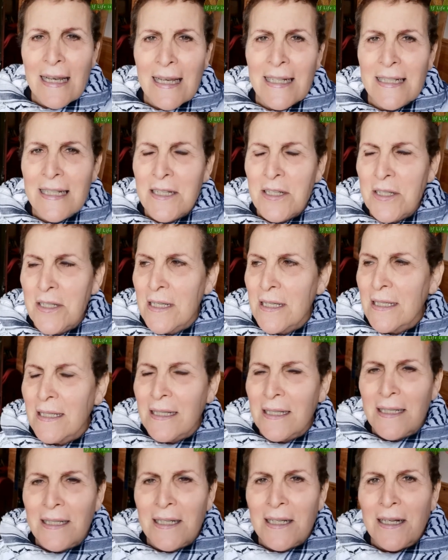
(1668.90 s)
It is,
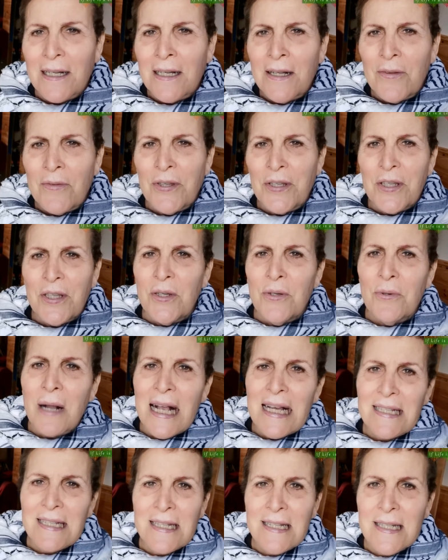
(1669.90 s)
you know, the
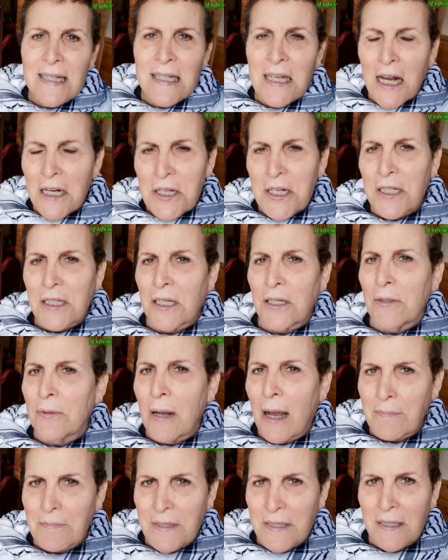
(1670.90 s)
US is such a
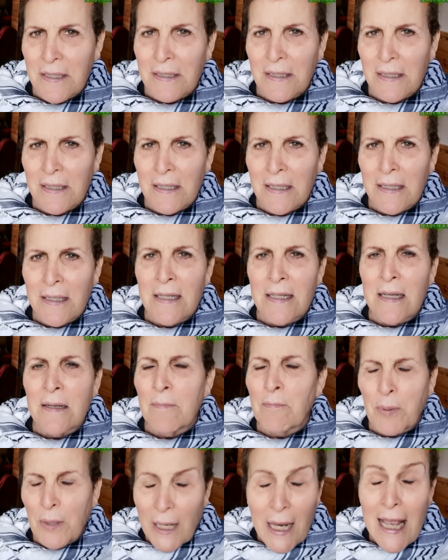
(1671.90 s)
corrupt
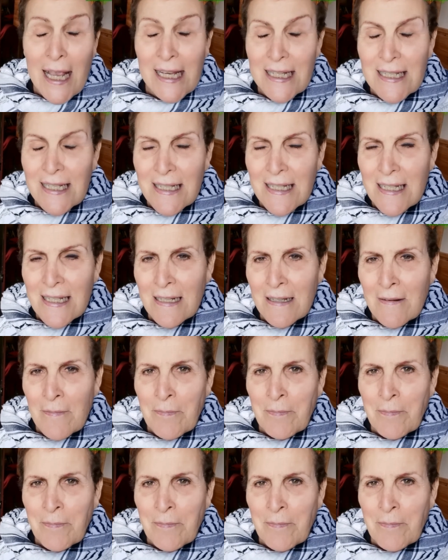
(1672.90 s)
place.